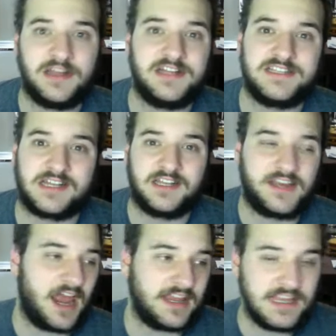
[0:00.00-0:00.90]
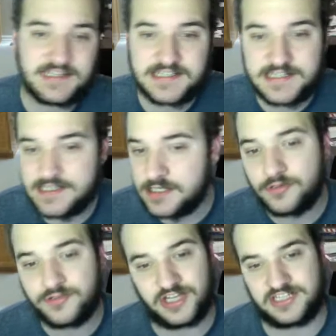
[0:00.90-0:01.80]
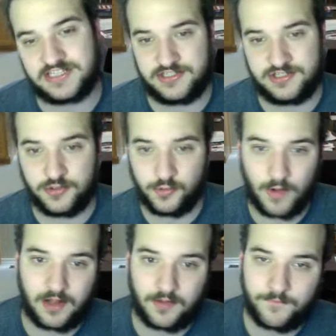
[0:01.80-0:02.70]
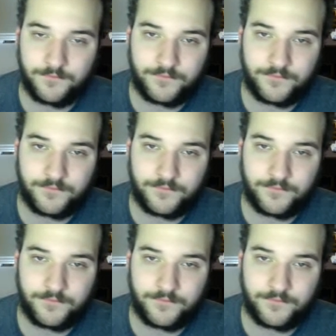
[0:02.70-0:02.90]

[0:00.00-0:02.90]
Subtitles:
it to Kanon, it still doesn't do well.